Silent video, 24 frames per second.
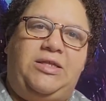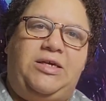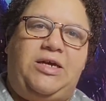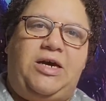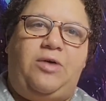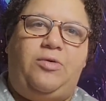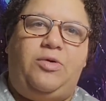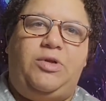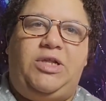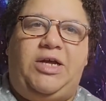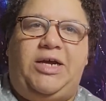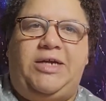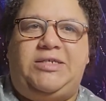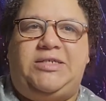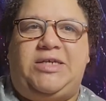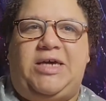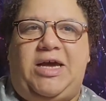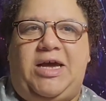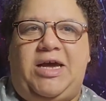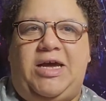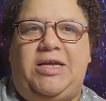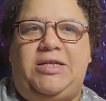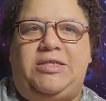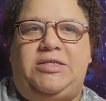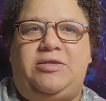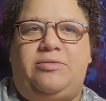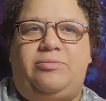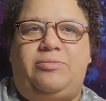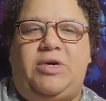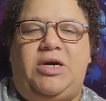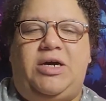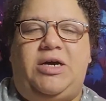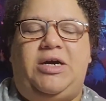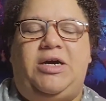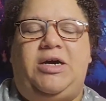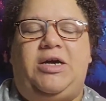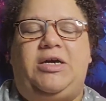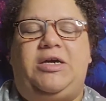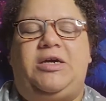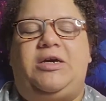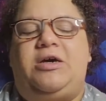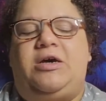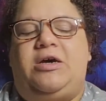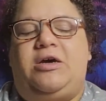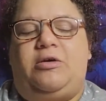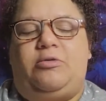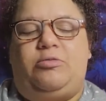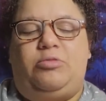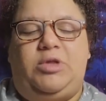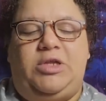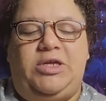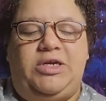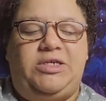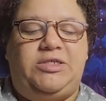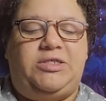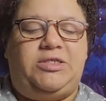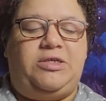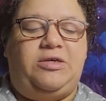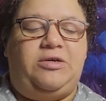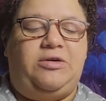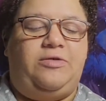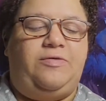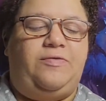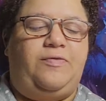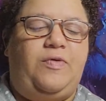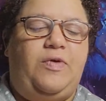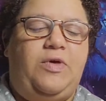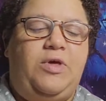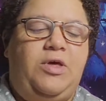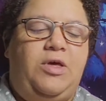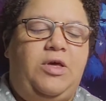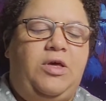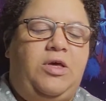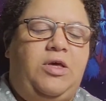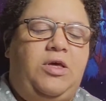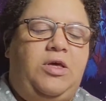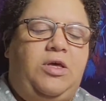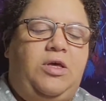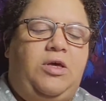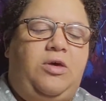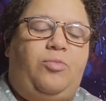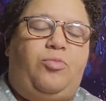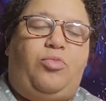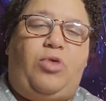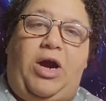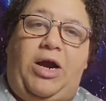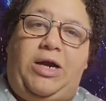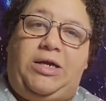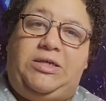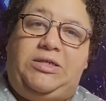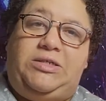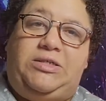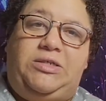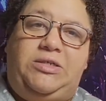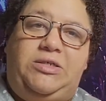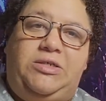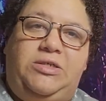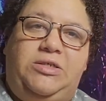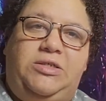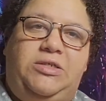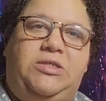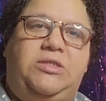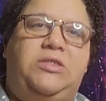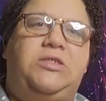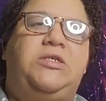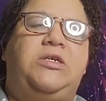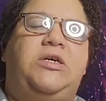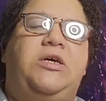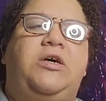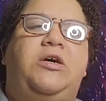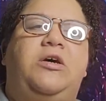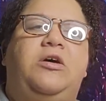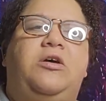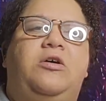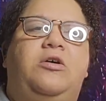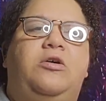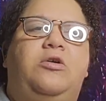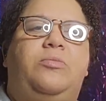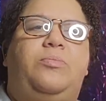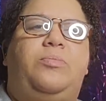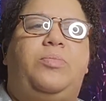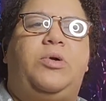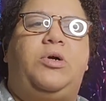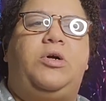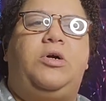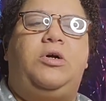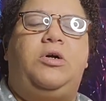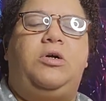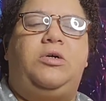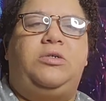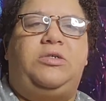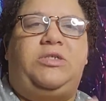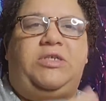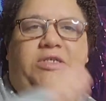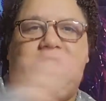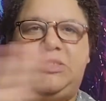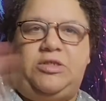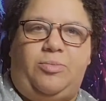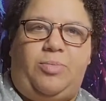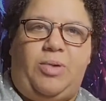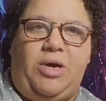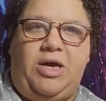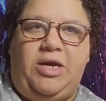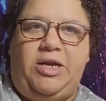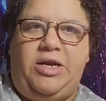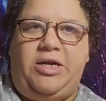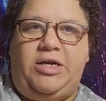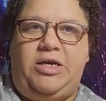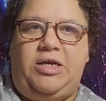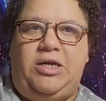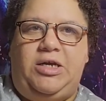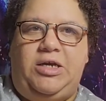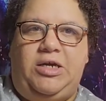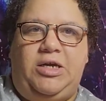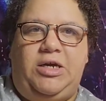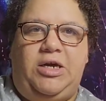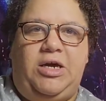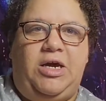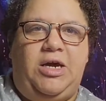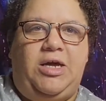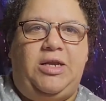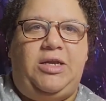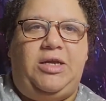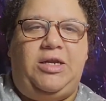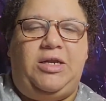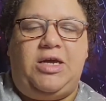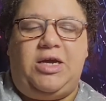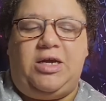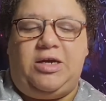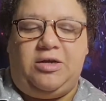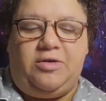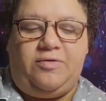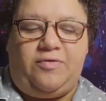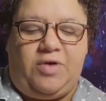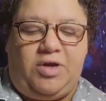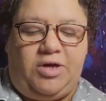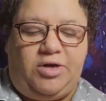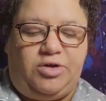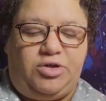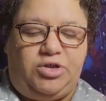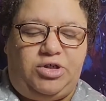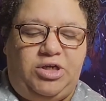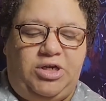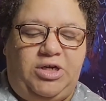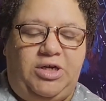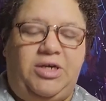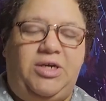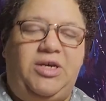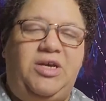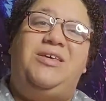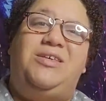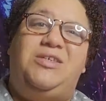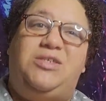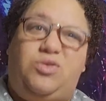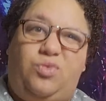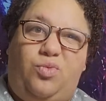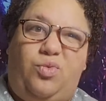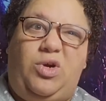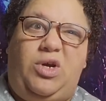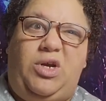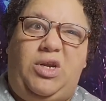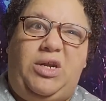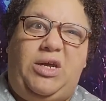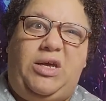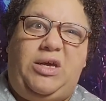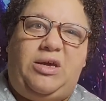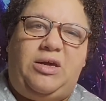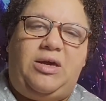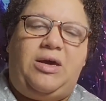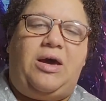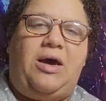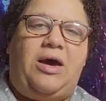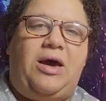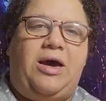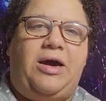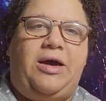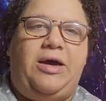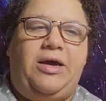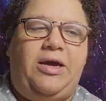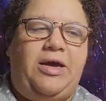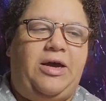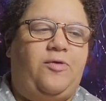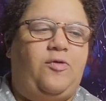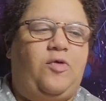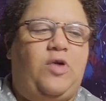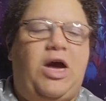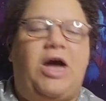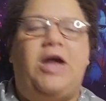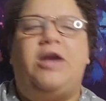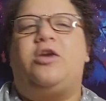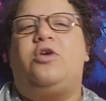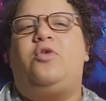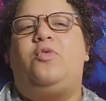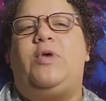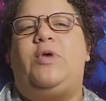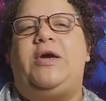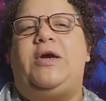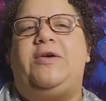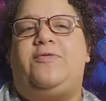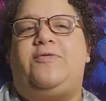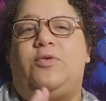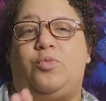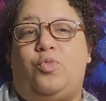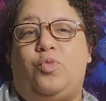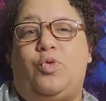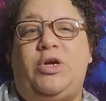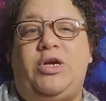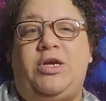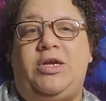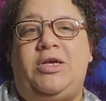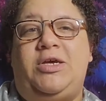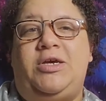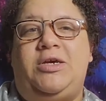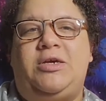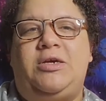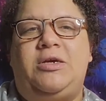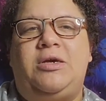I would like to add to my list of practices to help dissipate any negative energy is reading. I have gotten away from reading.